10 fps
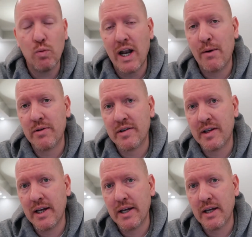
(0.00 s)
When I
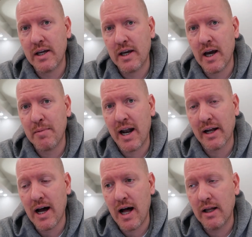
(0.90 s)
was coming out
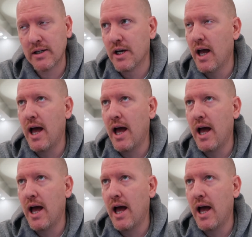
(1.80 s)
of college,